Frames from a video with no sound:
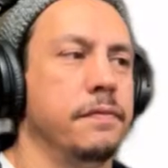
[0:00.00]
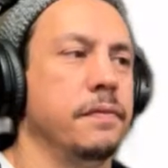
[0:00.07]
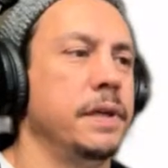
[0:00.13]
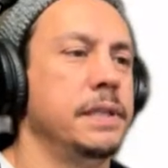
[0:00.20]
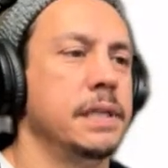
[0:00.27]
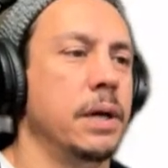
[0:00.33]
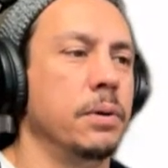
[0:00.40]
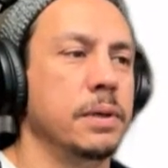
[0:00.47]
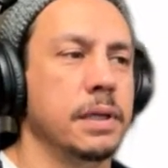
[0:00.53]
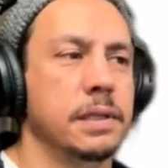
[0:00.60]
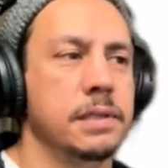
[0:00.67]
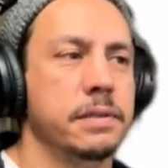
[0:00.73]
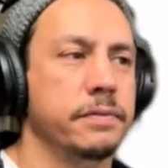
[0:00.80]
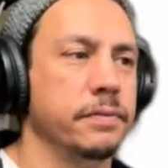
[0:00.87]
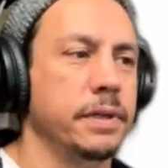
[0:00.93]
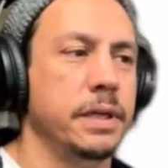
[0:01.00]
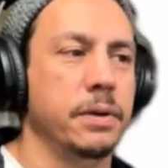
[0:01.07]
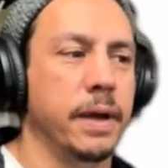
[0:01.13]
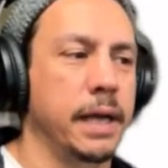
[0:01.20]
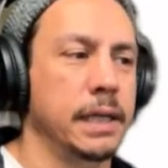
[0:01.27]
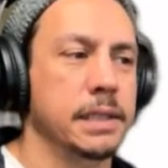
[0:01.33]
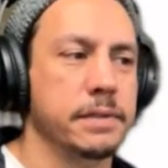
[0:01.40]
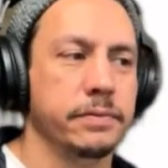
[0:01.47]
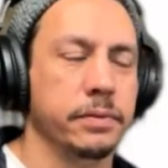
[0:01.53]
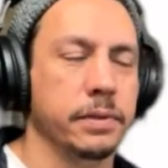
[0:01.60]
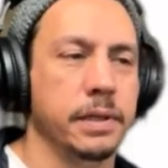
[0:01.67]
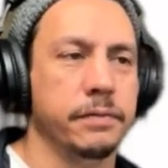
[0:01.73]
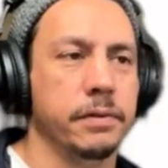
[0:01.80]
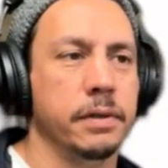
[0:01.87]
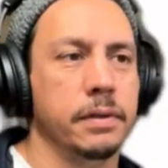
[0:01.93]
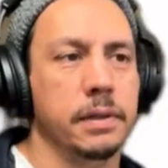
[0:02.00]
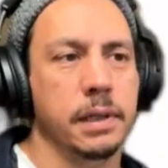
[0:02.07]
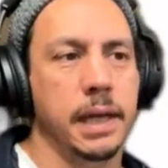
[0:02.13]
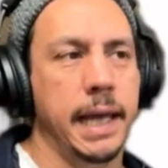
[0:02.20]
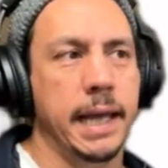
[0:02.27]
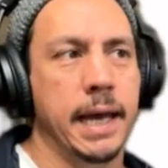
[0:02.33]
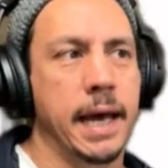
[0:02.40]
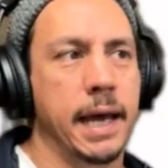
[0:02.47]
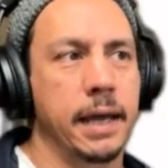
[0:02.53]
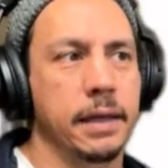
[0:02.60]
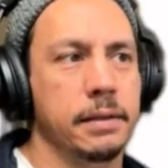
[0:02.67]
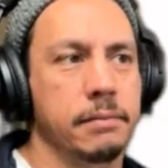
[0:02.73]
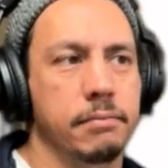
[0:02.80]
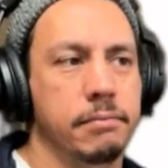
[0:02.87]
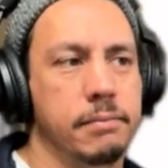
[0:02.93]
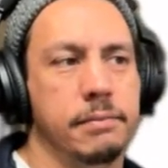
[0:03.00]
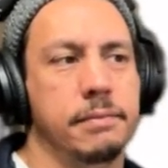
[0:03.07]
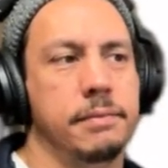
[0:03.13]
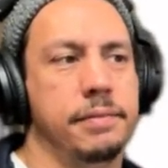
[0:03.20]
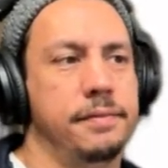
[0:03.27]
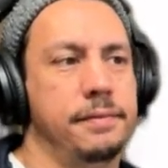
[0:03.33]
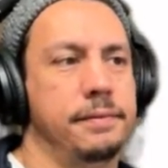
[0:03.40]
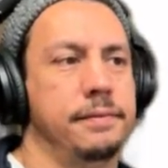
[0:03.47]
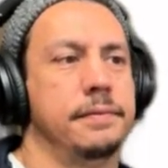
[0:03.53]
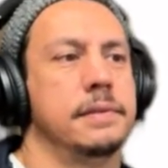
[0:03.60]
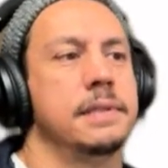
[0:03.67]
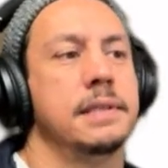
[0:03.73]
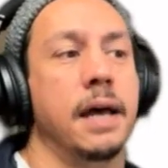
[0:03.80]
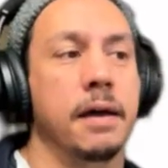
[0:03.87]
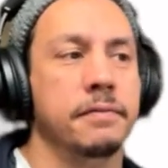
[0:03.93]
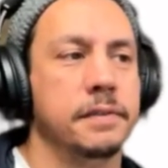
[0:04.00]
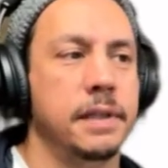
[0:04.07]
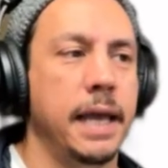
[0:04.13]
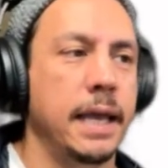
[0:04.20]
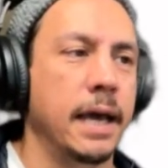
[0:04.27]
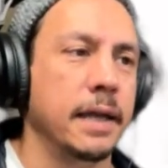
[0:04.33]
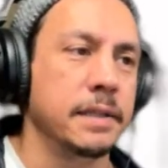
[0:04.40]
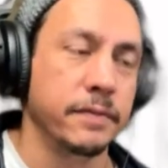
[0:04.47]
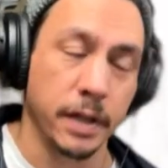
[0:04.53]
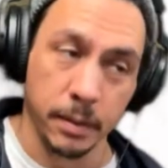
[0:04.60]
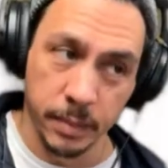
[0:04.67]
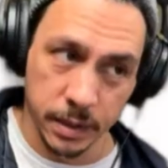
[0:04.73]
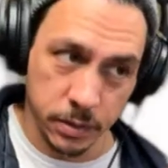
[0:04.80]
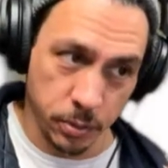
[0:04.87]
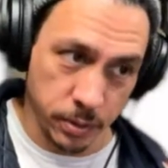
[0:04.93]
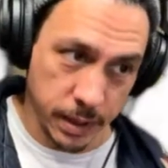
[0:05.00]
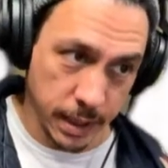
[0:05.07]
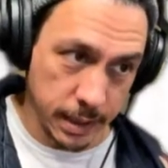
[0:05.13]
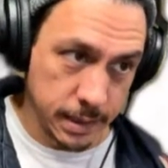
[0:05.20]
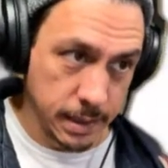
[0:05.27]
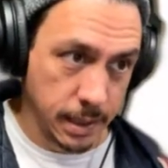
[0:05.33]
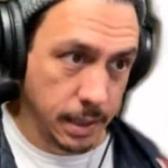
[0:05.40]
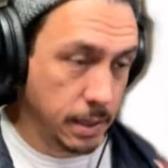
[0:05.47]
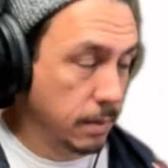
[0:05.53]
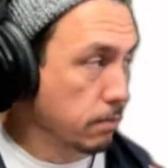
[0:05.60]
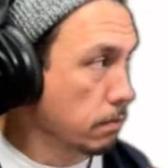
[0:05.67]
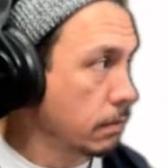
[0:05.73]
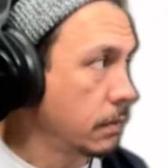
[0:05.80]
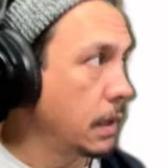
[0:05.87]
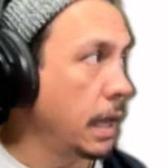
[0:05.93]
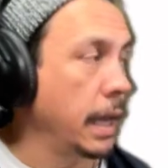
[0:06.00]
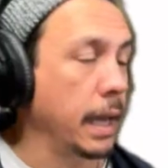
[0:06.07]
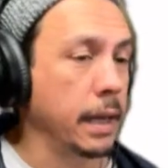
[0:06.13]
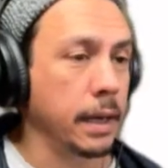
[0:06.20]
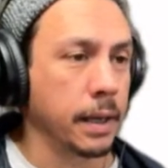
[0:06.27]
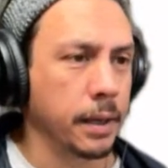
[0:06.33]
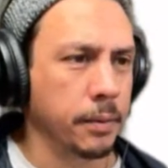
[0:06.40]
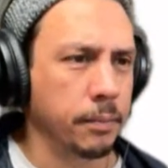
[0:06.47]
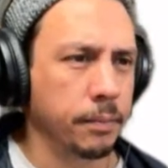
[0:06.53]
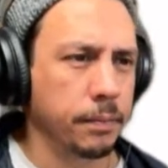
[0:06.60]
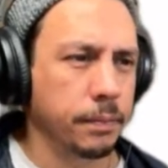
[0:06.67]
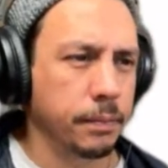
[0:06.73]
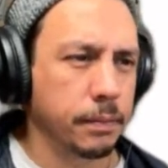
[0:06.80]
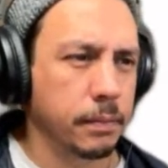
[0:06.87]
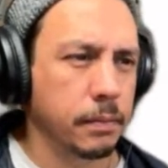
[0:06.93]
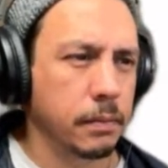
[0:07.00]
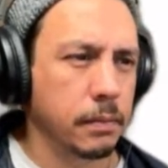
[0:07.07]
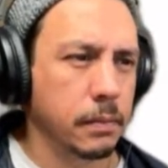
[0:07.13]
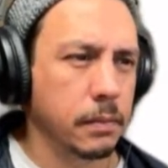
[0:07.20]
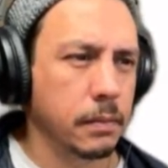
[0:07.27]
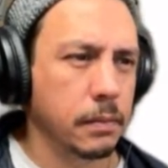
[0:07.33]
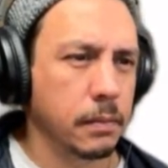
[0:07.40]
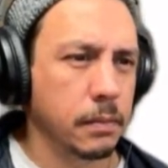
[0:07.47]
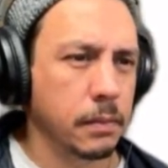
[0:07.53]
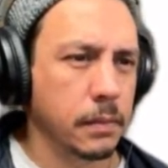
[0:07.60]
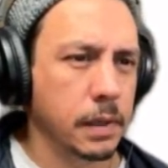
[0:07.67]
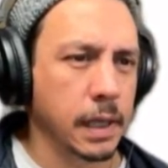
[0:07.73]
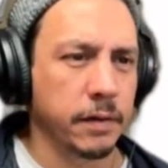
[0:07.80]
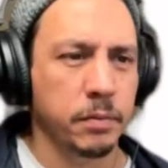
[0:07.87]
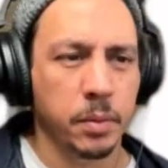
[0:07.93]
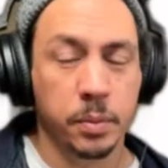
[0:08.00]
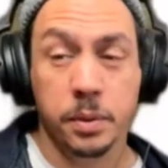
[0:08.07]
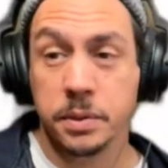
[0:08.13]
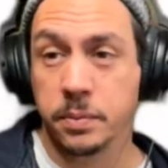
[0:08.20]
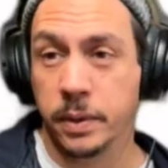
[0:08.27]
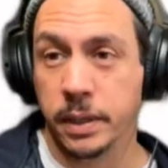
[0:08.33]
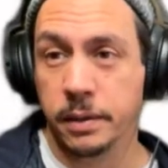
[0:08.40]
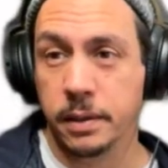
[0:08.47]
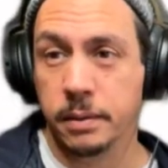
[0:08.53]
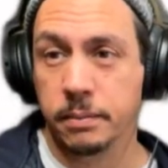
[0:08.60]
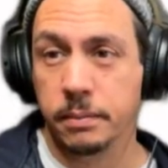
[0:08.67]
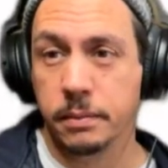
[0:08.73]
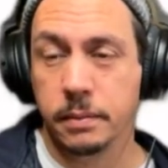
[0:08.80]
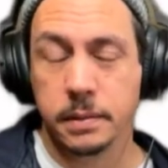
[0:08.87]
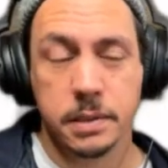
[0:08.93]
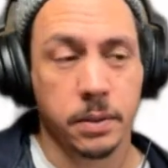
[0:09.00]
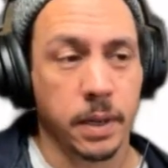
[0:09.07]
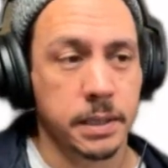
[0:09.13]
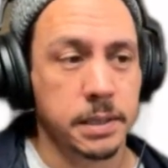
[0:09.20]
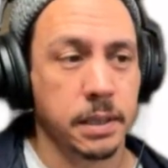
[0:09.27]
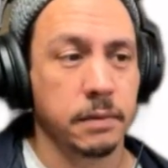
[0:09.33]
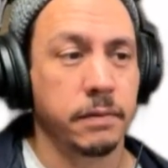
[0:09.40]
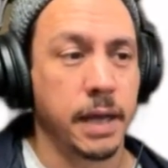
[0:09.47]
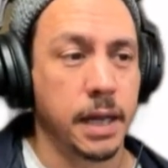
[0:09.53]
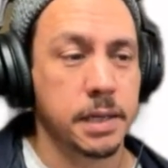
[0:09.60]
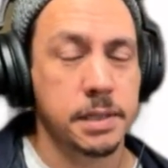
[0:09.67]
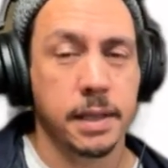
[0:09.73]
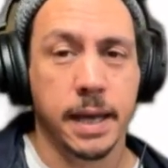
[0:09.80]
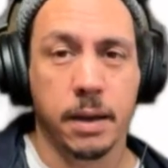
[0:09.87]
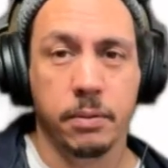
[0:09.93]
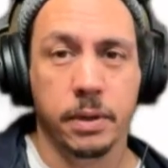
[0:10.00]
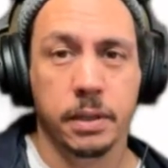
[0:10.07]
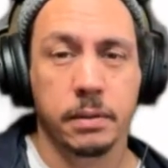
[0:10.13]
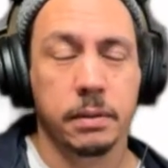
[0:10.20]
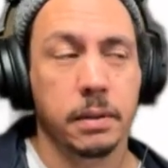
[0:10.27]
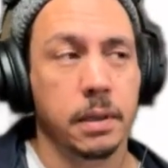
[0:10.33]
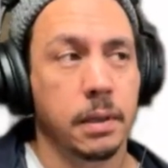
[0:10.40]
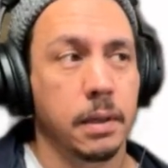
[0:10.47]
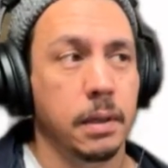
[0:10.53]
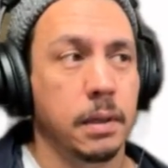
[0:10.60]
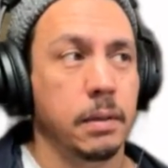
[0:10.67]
free tokens, free credits for different AI stuff, AI development toolkits. And Lovable was one of them, so I took advantage of that one,